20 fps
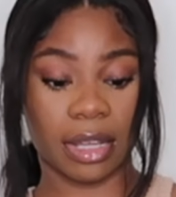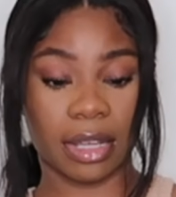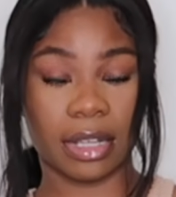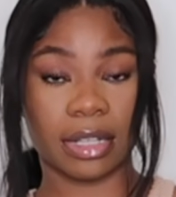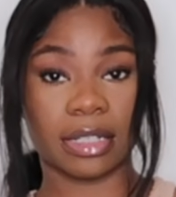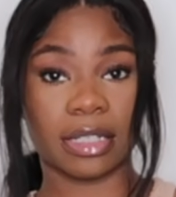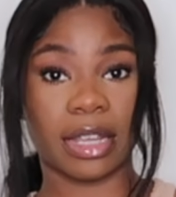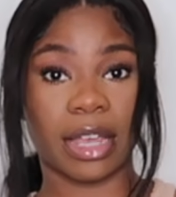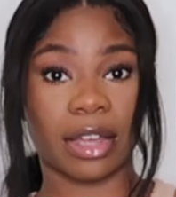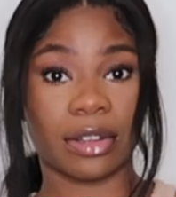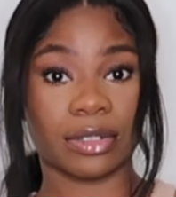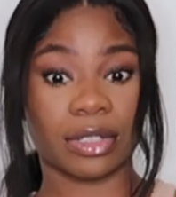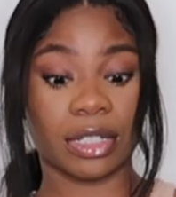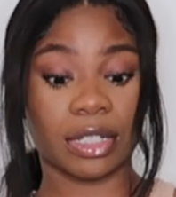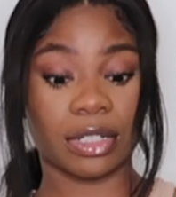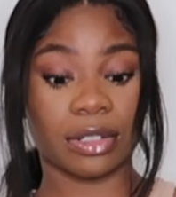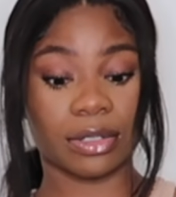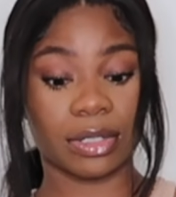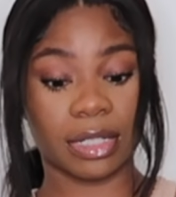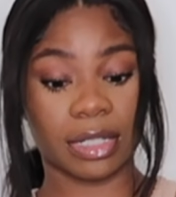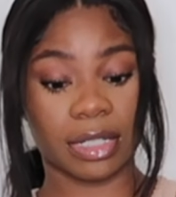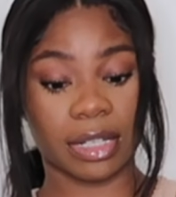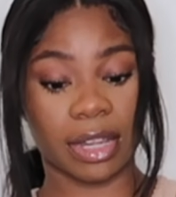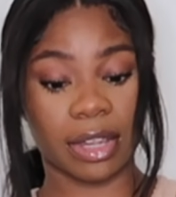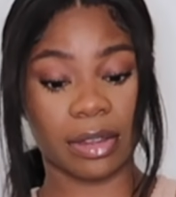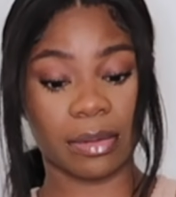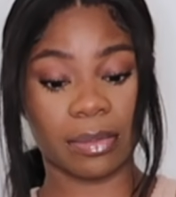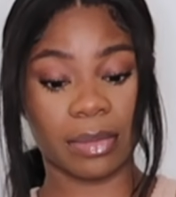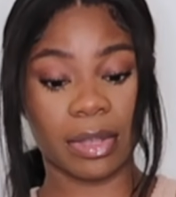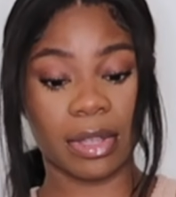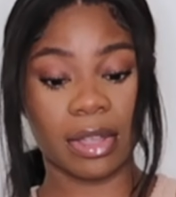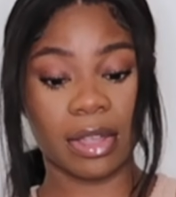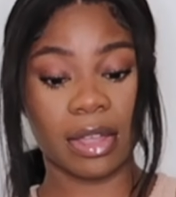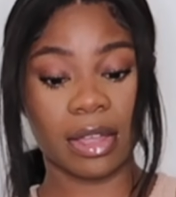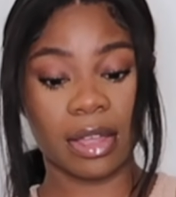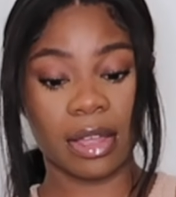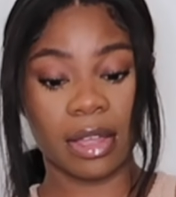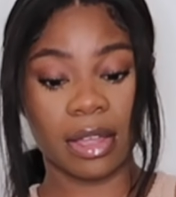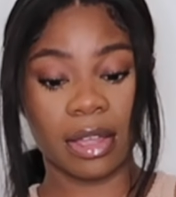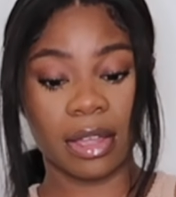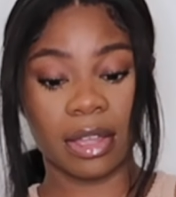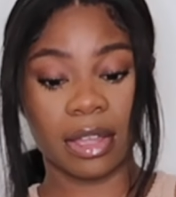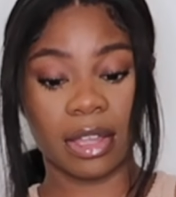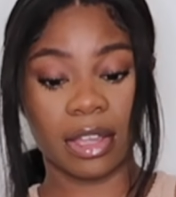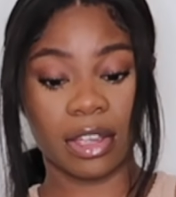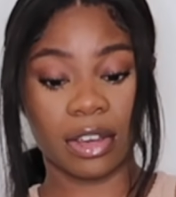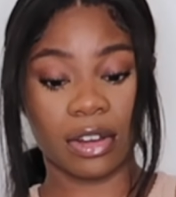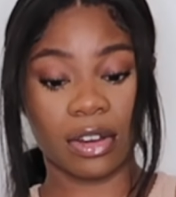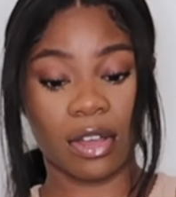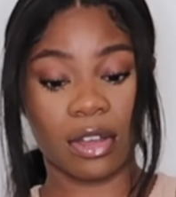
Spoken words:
and how to use the tape. It